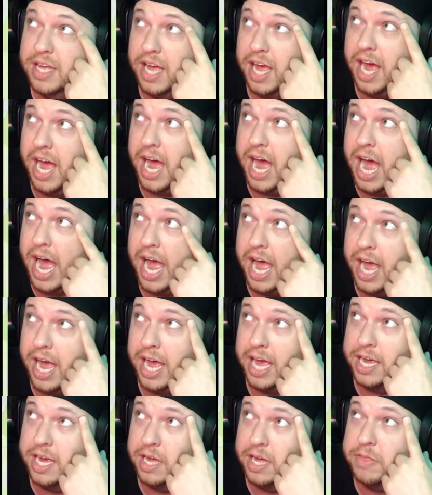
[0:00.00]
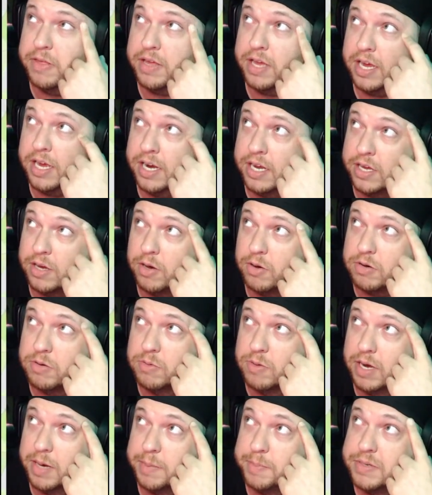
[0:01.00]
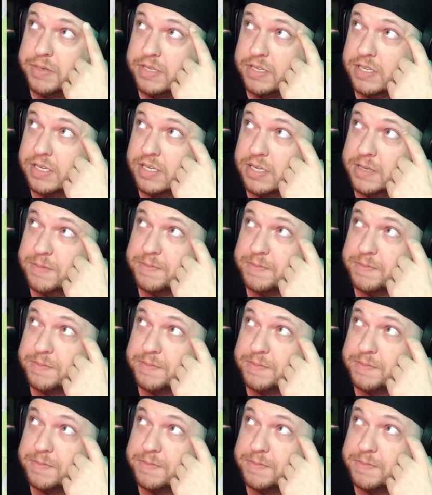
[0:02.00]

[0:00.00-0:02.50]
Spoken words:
I think I'm gonna go corrupt.